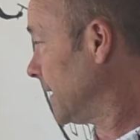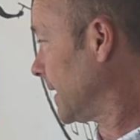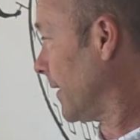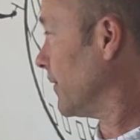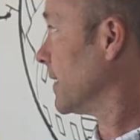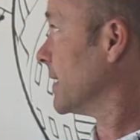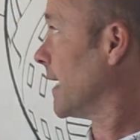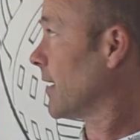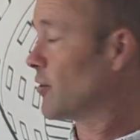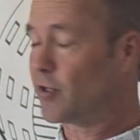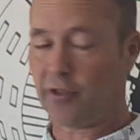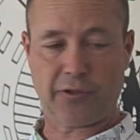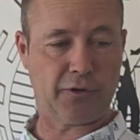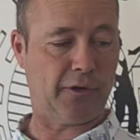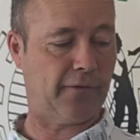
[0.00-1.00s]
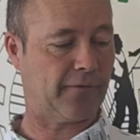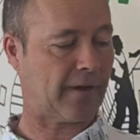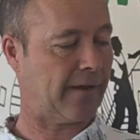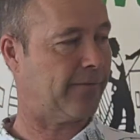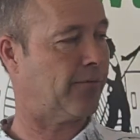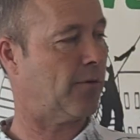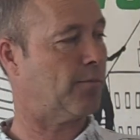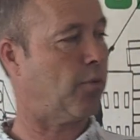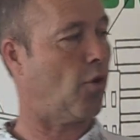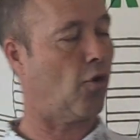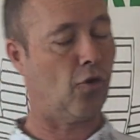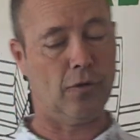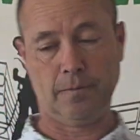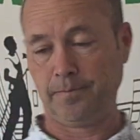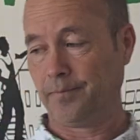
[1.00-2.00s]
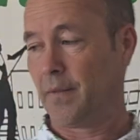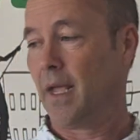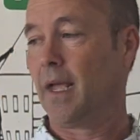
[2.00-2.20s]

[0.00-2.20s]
7-section 35-foot pole.